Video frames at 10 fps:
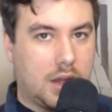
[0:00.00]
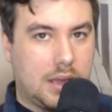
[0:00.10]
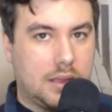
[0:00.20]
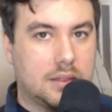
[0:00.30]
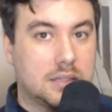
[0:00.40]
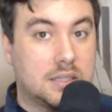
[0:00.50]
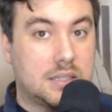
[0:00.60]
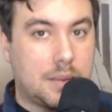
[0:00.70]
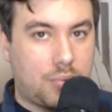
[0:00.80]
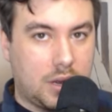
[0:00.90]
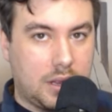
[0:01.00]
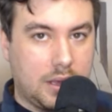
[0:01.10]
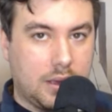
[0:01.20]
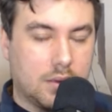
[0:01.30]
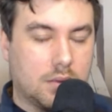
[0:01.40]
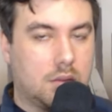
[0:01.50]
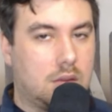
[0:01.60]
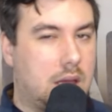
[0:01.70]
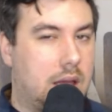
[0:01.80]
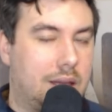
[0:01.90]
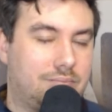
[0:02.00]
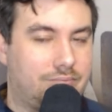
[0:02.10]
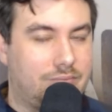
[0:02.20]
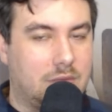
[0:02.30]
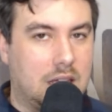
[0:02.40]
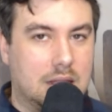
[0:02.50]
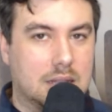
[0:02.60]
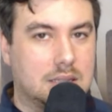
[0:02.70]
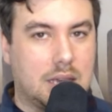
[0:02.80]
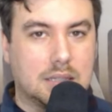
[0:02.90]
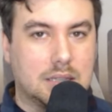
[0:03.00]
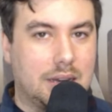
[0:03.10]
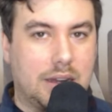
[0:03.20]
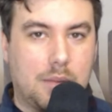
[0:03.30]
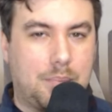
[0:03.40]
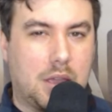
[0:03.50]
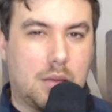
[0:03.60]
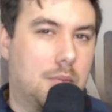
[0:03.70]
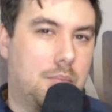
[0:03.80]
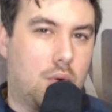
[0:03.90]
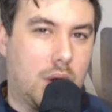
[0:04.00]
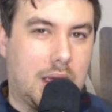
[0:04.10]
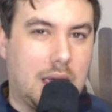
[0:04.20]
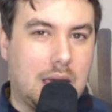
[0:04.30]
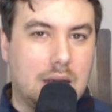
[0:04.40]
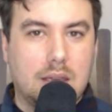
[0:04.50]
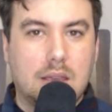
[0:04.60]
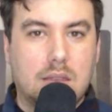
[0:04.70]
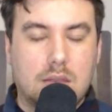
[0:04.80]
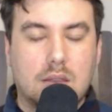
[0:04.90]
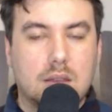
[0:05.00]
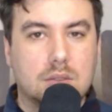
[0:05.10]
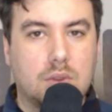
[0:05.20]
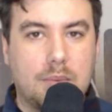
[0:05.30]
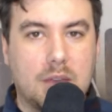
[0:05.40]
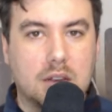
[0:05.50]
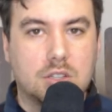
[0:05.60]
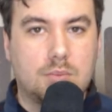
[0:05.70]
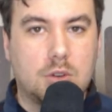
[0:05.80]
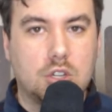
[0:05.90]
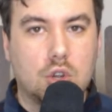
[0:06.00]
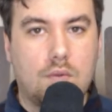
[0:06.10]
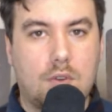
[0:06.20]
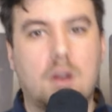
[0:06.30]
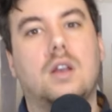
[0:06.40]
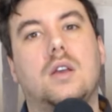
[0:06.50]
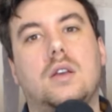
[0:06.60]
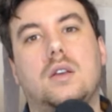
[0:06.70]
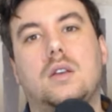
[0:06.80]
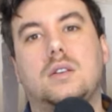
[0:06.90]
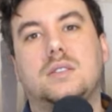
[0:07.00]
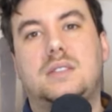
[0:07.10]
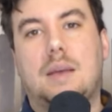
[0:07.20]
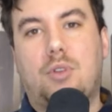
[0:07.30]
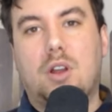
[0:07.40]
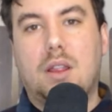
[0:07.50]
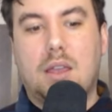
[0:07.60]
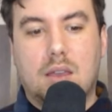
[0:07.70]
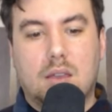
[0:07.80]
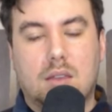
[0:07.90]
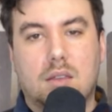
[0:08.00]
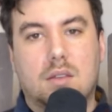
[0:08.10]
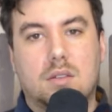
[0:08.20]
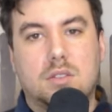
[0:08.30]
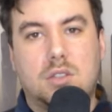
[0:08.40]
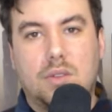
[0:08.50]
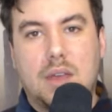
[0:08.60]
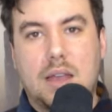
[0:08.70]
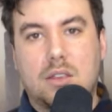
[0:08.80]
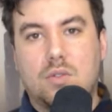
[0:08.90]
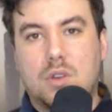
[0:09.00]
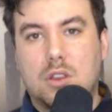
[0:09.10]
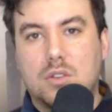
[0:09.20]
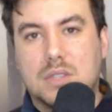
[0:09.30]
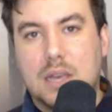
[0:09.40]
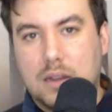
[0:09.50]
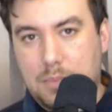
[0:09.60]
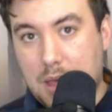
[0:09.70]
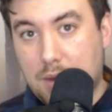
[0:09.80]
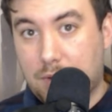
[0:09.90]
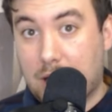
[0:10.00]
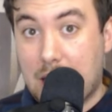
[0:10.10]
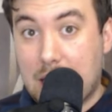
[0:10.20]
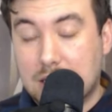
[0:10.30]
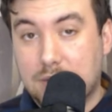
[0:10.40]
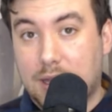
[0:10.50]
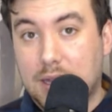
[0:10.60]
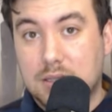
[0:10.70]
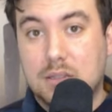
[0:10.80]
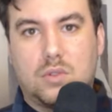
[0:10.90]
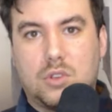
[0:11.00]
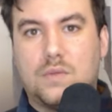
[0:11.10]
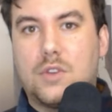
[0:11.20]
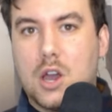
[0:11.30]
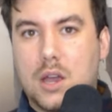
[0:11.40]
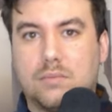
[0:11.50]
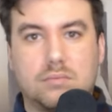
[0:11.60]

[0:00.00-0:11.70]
ETH separately. In this case, it ended up being about 0.8 ETH is what I managed to bridge over separately, so that you can use that to pay for gas fees. You've got